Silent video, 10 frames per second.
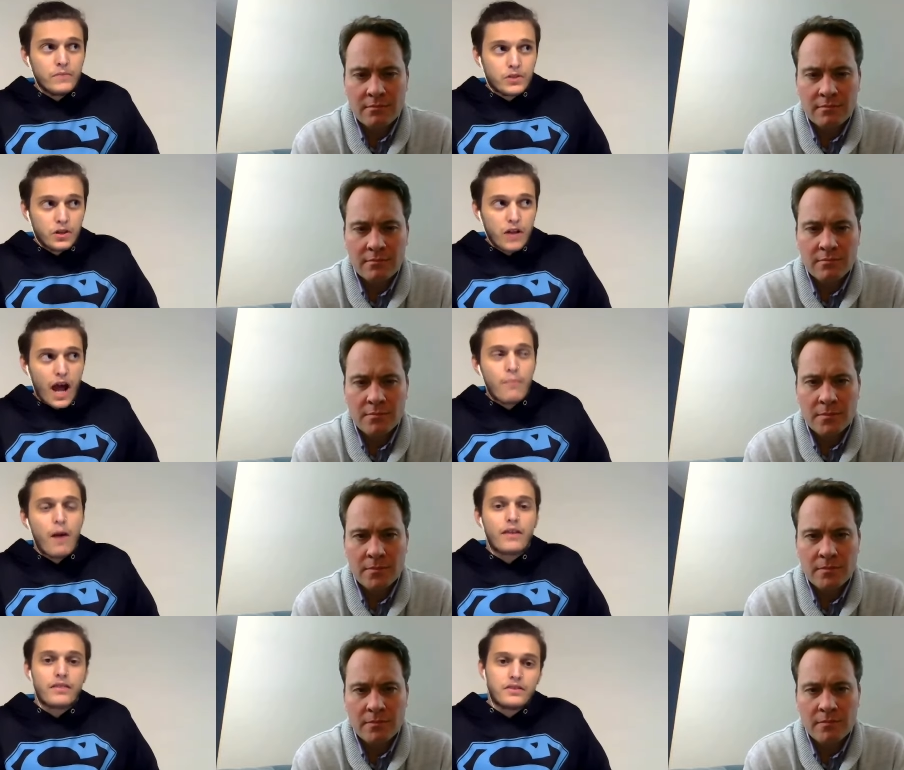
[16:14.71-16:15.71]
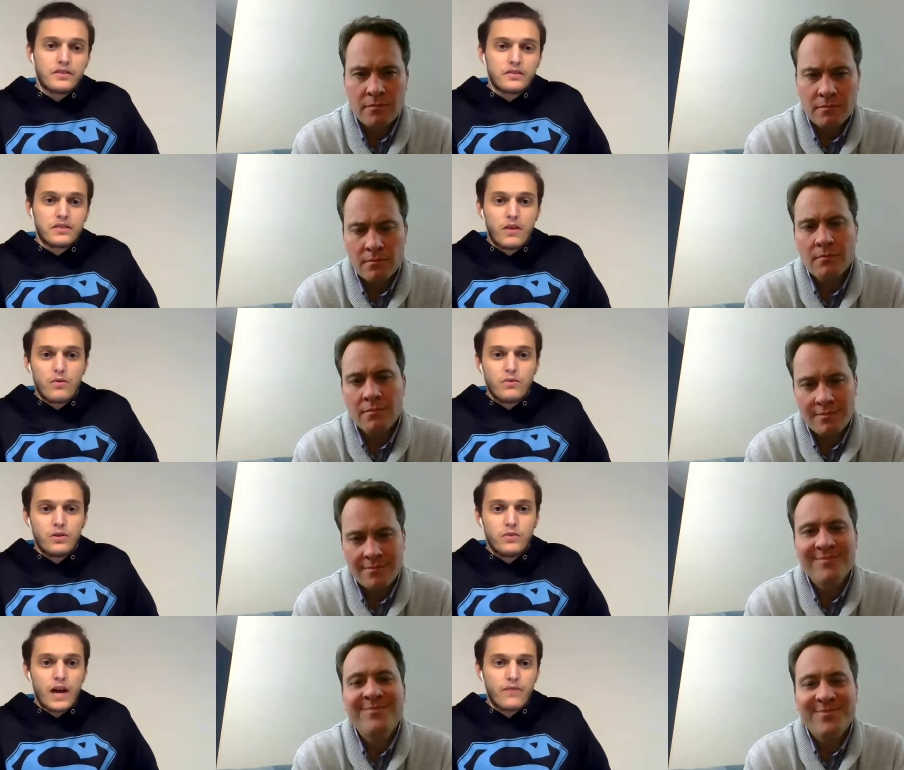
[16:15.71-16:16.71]
Speaker 1: a good hypothesis. You would
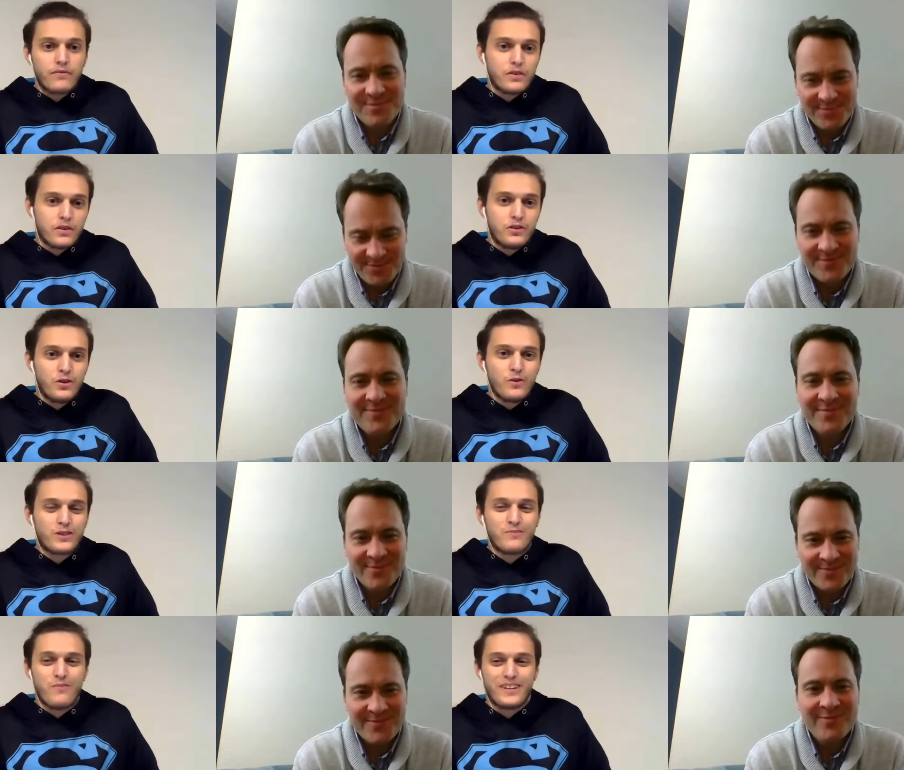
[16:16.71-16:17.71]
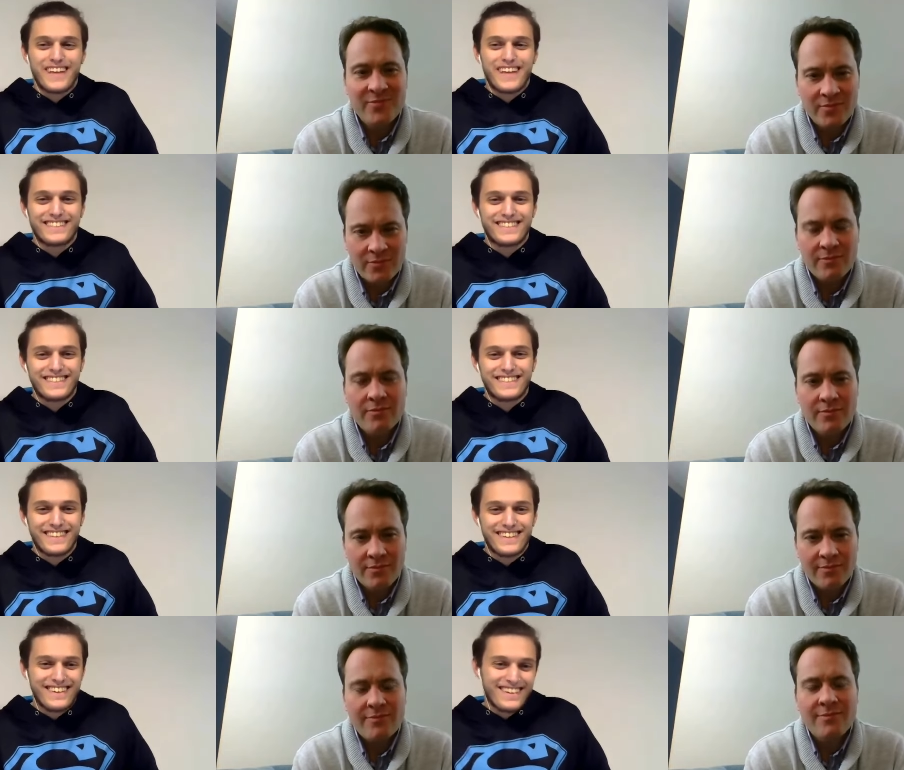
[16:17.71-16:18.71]
have to do some more tests.
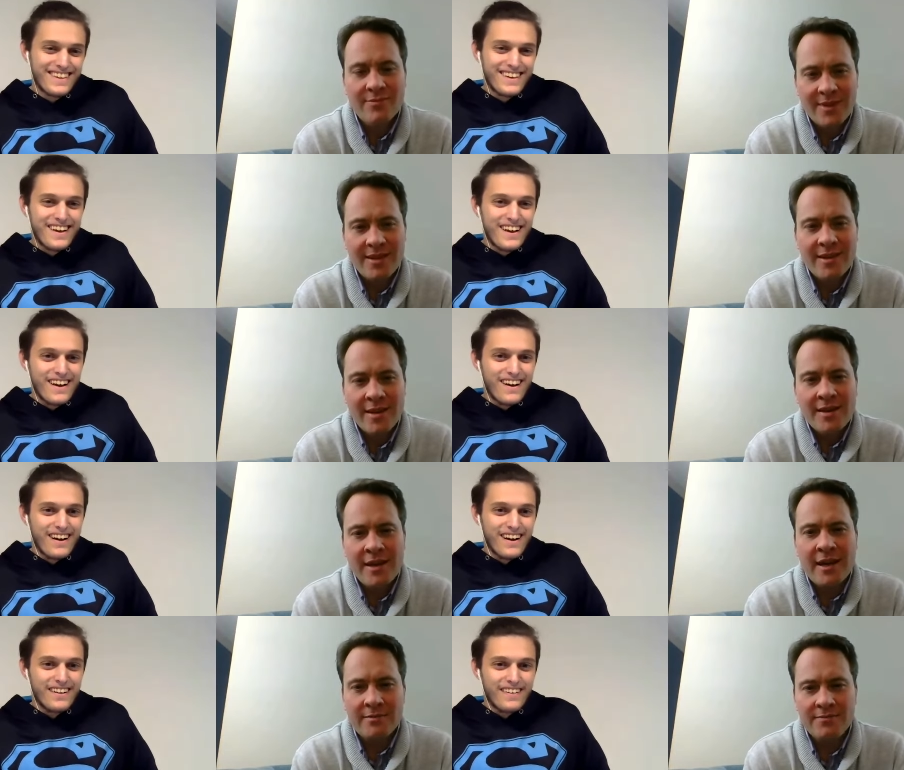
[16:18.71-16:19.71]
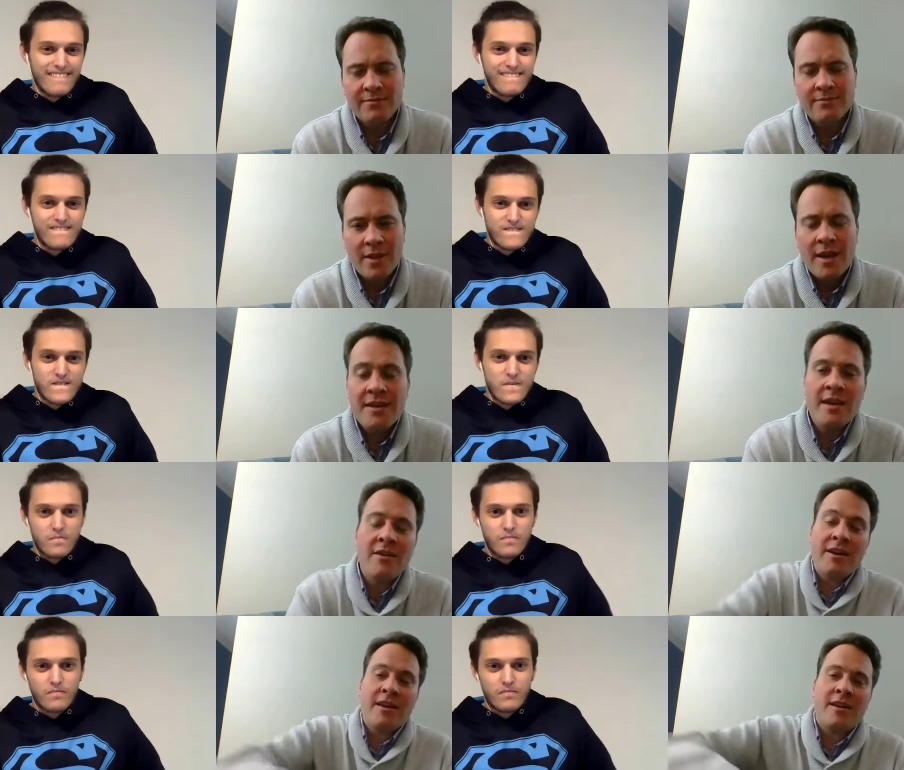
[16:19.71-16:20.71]
Yeah,
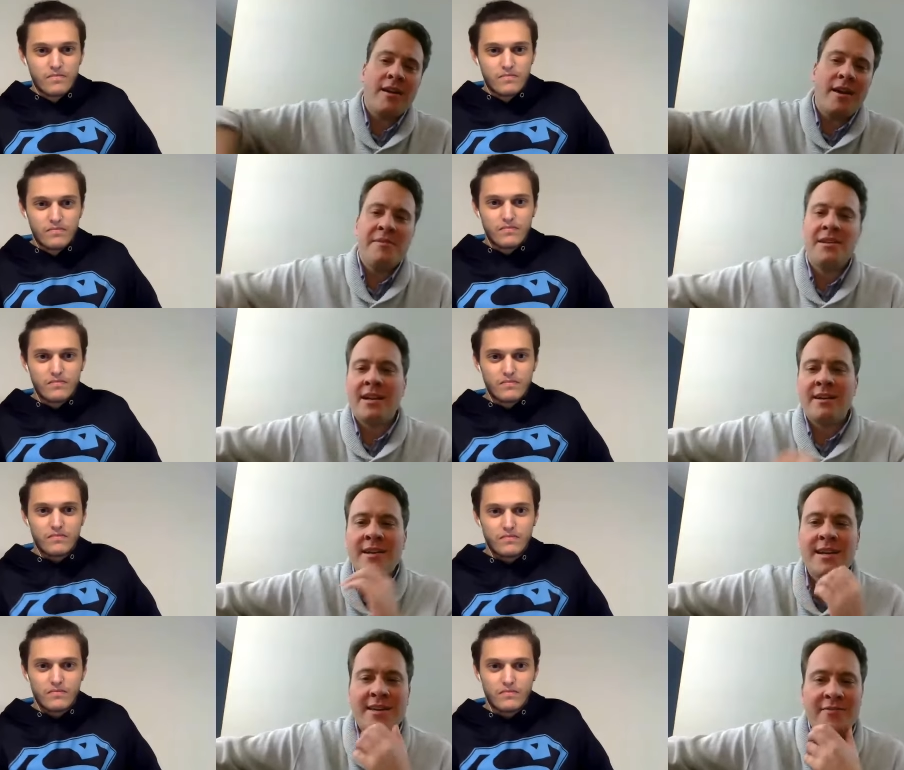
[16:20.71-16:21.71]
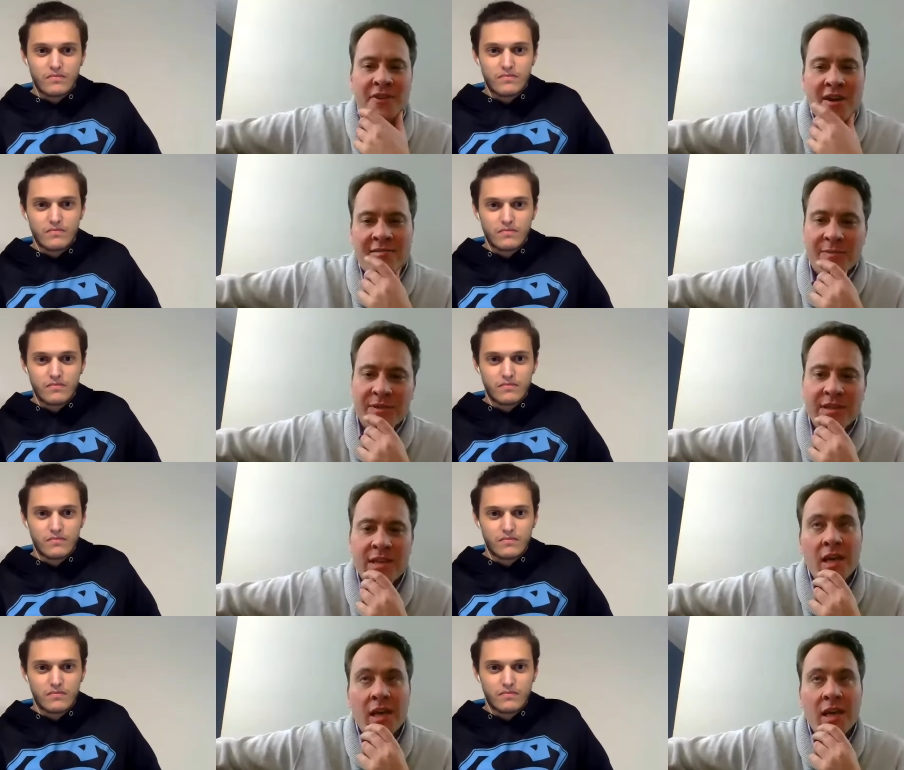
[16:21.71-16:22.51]
Speaker 2: no, and I mean, clearly environment